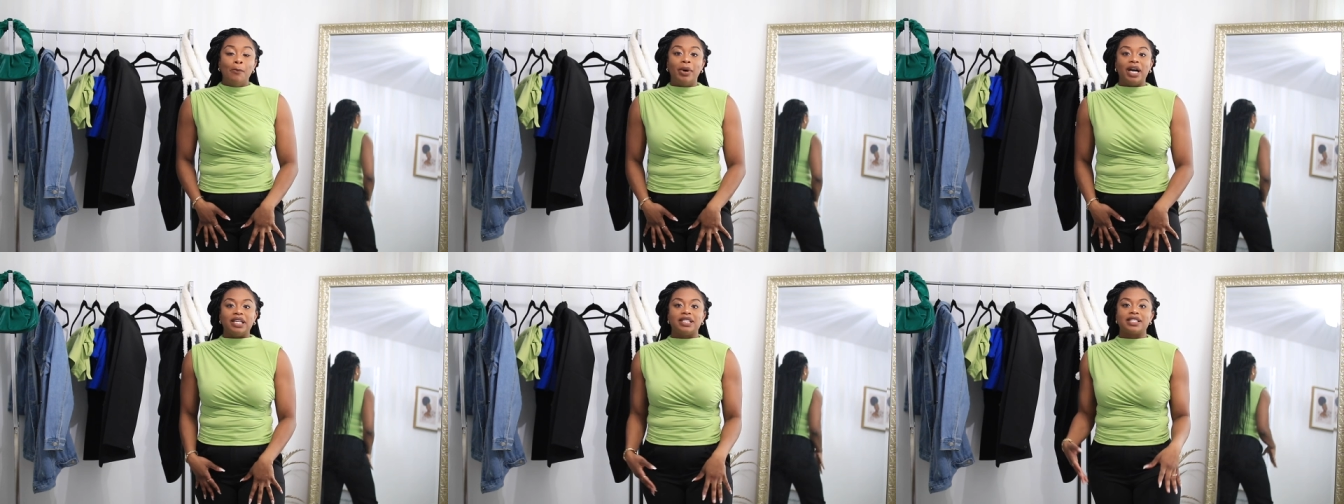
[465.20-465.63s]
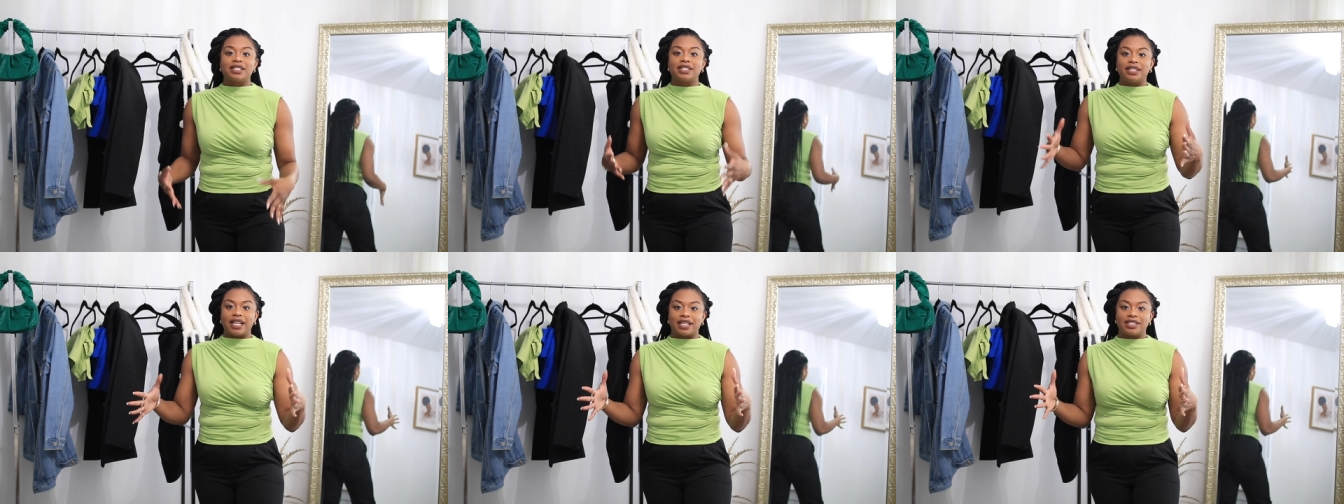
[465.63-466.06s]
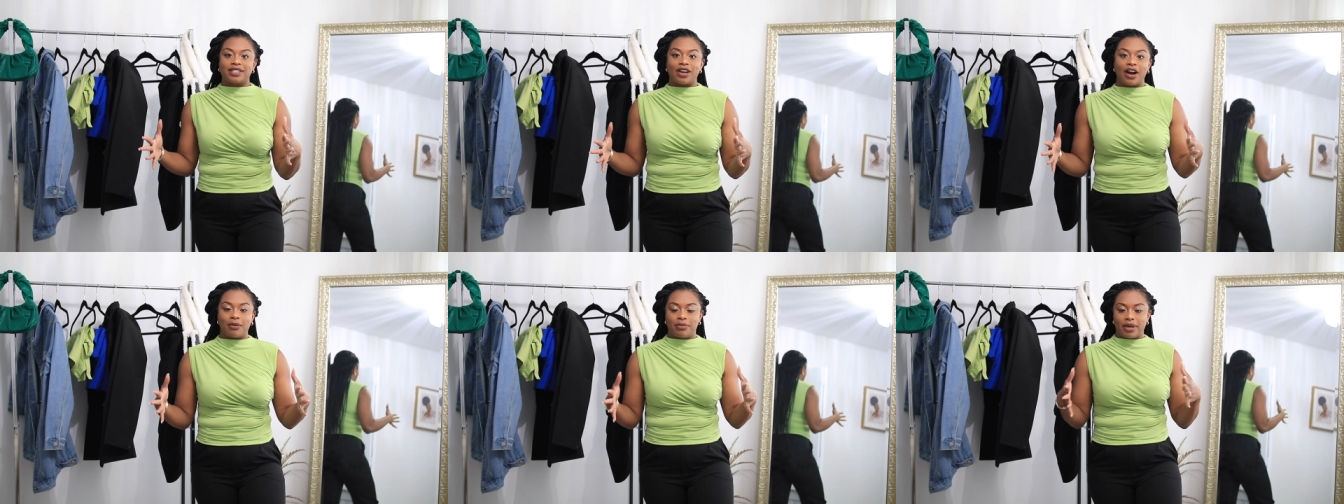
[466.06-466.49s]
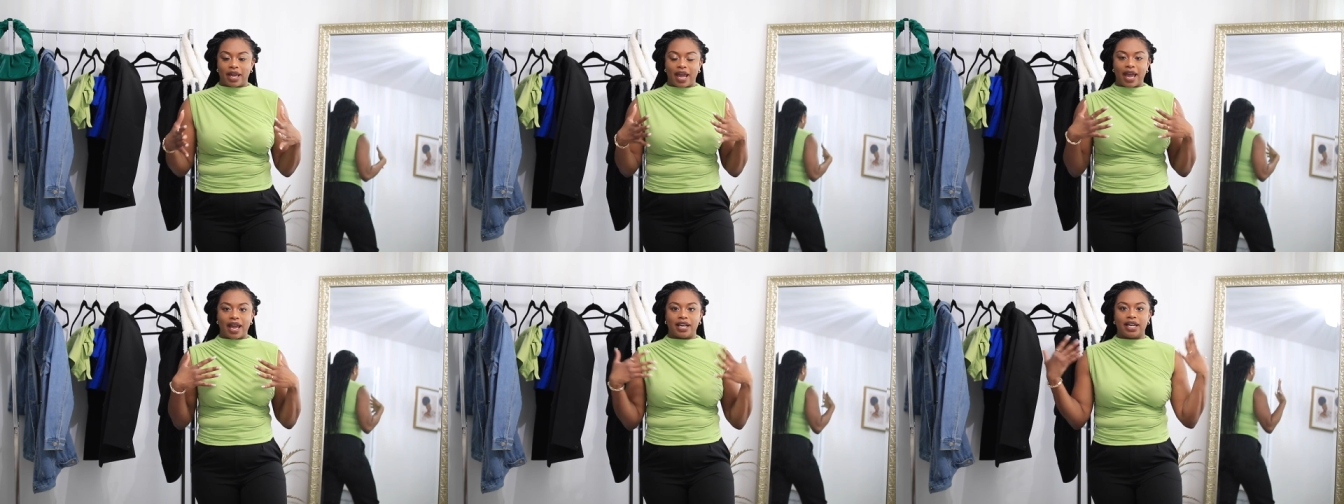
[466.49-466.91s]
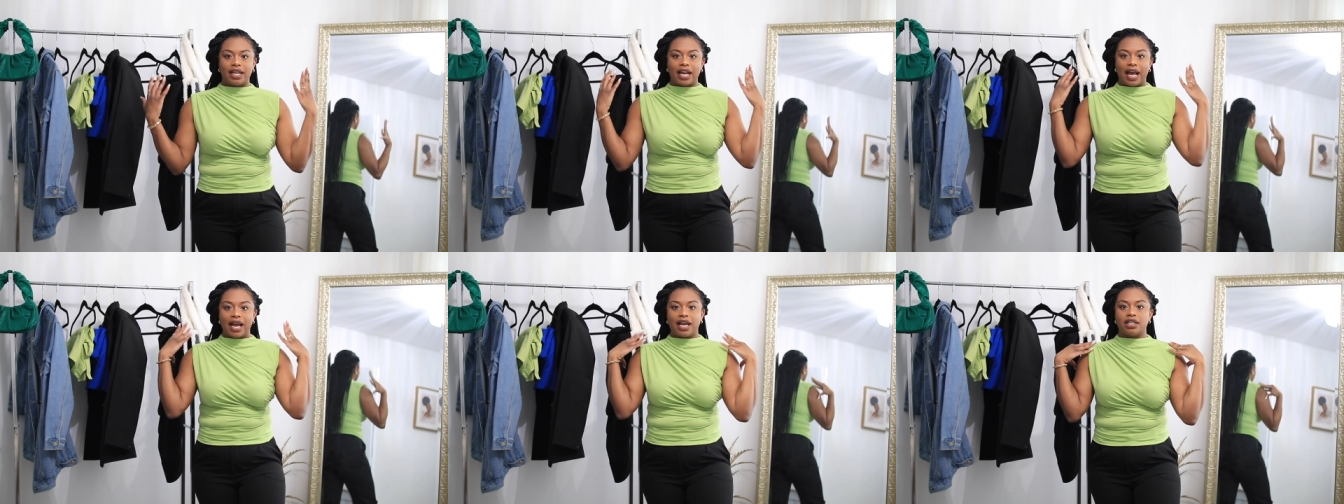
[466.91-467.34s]
But this is the next top and it
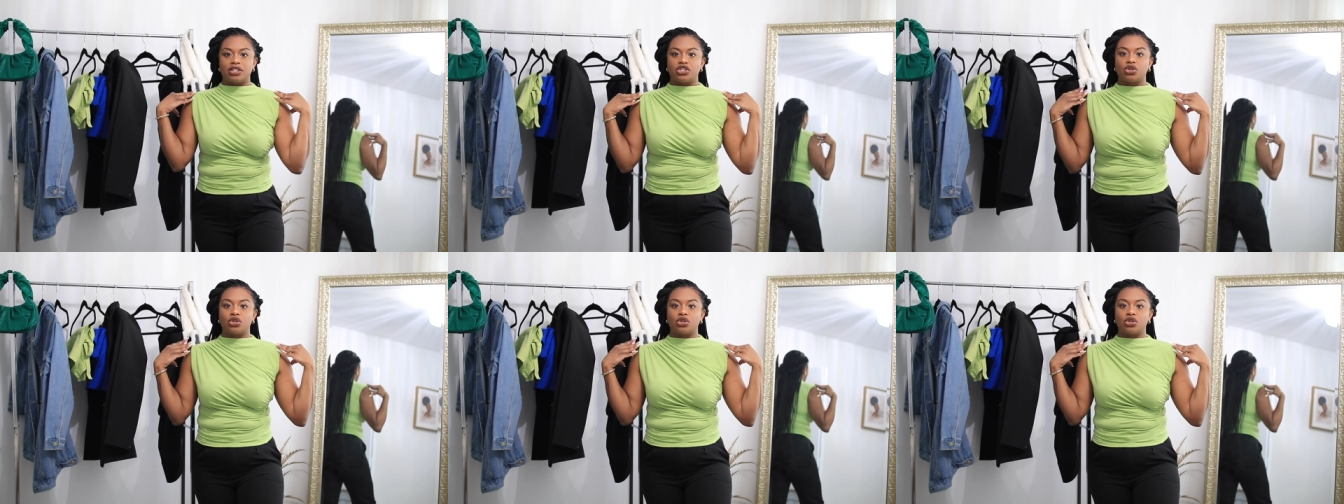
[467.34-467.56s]
has